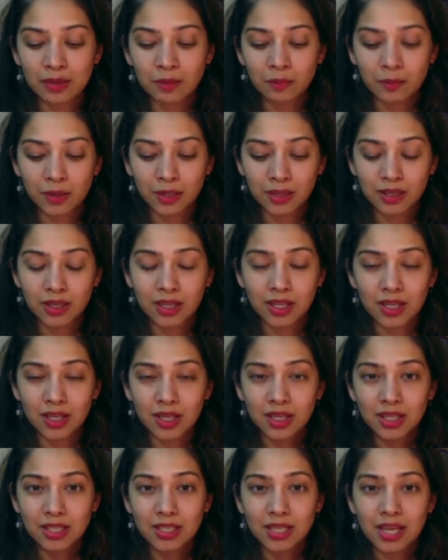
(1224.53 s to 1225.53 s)
But
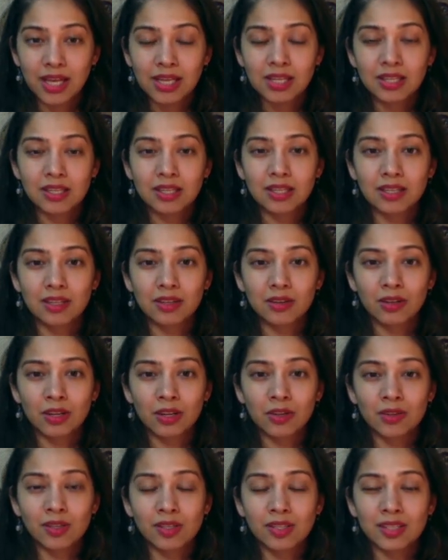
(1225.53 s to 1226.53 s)
10, you know,
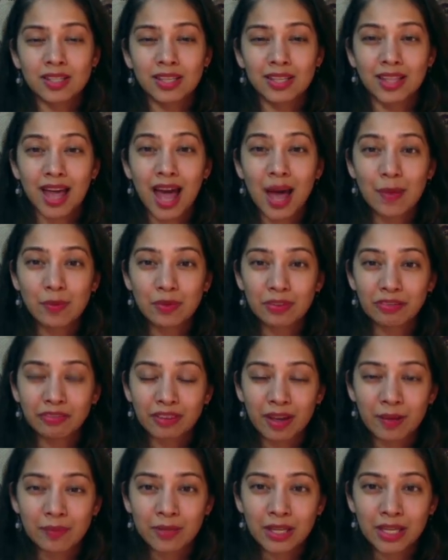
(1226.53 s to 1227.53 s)
this is like the happy
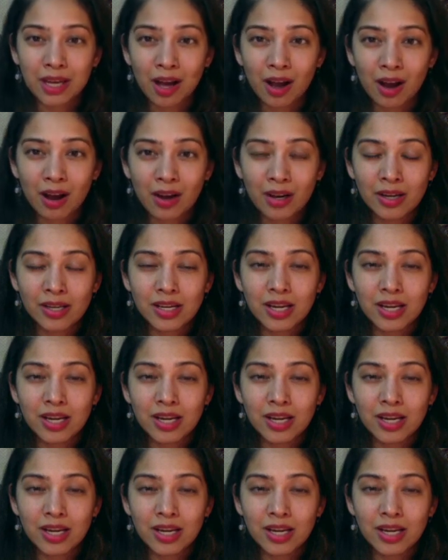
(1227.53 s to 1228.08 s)
family card.